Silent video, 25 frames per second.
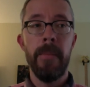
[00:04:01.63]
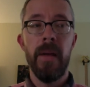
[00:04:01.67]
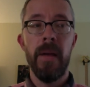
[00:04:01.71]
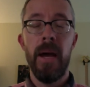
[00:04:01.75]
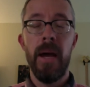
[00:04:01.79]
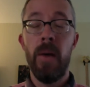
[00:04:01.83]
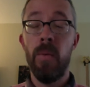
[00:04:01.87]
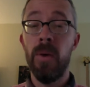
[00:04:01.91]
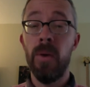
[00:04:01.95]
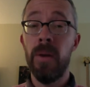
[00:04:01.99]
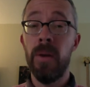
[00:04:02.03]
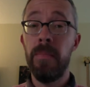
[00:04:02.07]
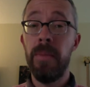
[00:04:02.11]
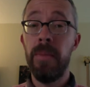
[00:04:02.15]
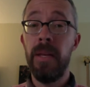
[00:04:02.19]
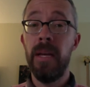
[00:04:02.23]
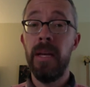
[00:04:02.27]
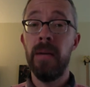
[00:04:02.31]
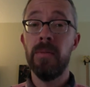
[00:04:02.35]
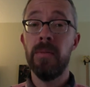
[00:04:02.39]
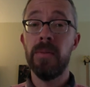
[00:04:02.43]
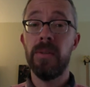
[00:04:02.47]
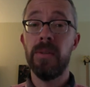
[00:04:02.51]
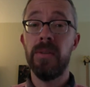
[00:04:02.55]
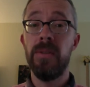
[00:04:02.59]
I want to be
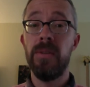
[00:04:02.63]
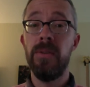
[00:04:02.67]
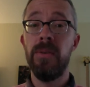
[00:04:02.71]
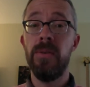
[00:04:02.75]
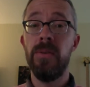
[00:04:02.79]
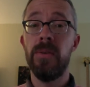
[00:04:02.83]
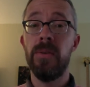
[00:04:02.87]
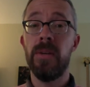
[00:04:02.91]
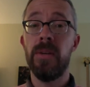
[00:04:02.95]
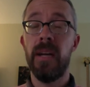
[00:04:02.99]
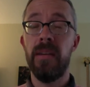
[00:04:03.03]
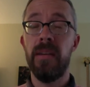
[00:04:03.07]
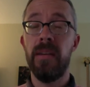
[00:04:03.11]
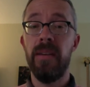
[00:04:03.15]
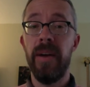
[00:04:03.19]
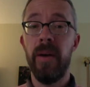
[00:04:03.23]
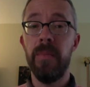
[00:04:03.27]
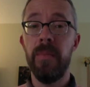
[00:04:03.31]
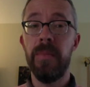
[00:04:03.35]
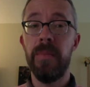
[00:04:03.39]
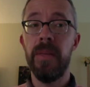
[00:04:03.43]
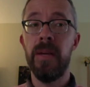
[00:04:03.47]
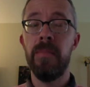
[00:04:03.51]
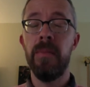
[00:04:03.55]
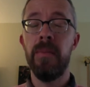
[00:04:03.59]
able to kind of help
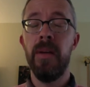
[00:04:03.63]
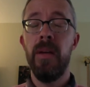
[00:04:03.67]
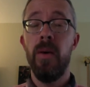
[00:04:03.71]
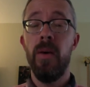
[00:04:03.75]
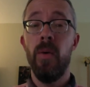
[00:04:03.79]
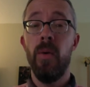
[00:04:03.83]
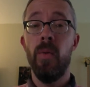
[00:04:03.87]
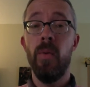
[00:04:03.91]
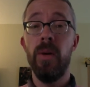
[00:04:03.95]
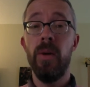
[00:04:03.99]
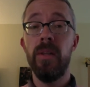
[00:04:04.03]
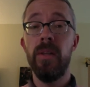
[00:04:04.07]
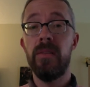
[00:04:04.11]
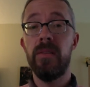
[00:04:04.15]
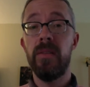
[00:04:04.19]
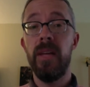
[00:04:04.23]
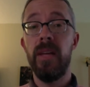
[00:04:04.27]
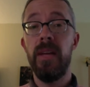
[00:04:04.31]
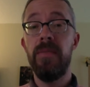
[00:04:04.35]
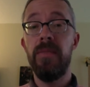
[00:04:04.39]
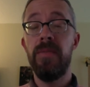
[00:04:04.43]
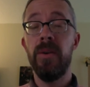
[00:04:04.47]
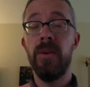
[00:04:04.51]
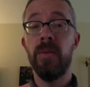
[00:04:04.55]
them once they feel